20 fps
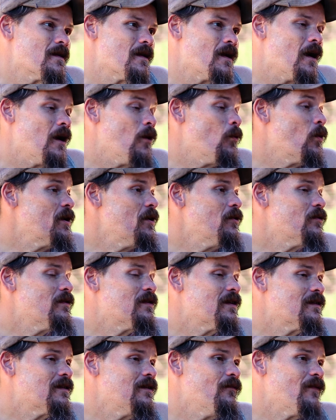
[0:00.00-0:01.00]
We're using
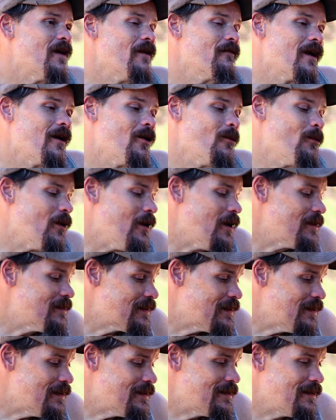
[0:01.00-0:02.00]
65-gallon pots
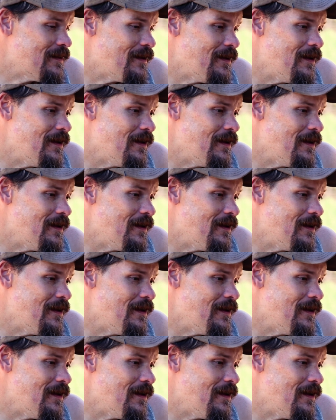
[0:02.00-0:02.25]
because